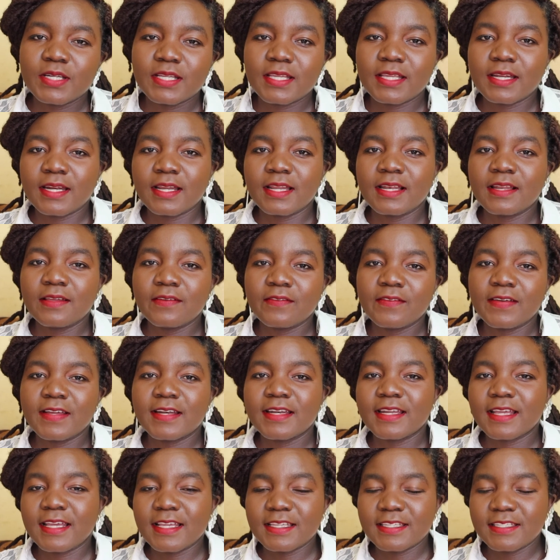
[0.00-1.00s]

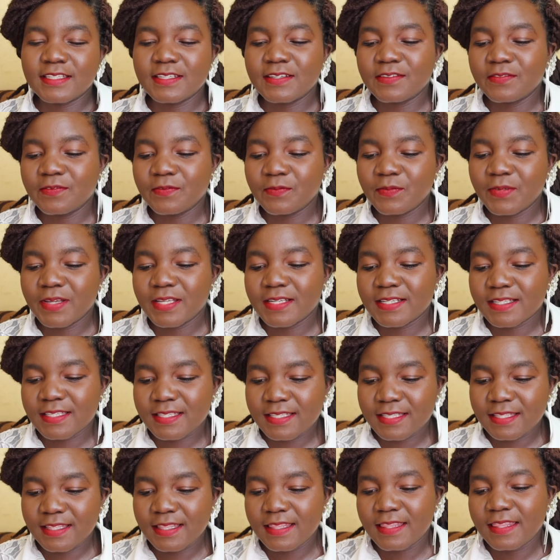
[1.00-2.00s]
irrelevant
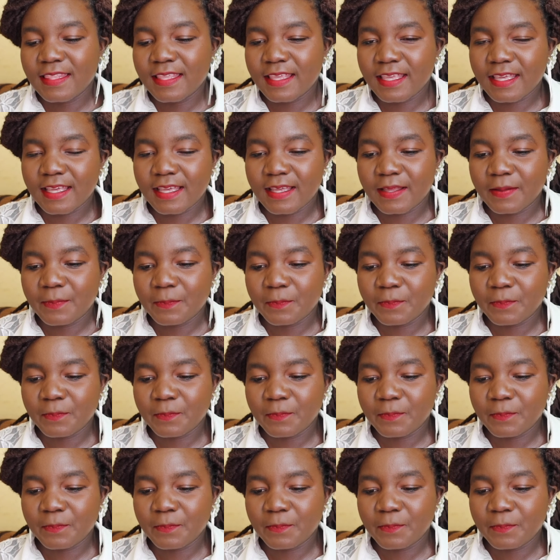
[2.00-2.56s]
achievements there.